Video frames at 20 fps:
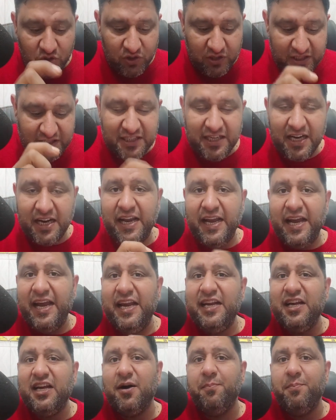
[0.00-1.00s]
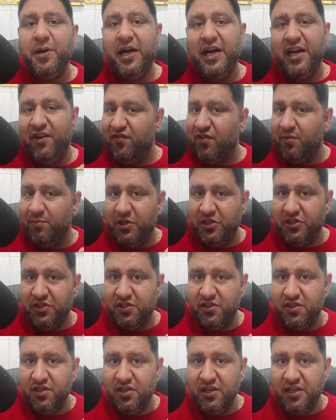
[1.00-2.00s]
So this is an incomplete
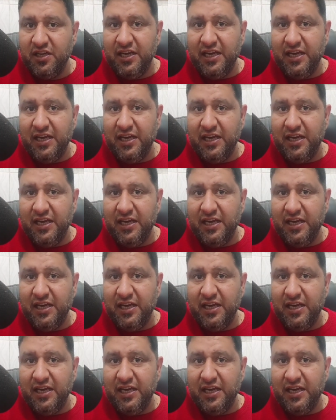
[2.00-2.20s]
information.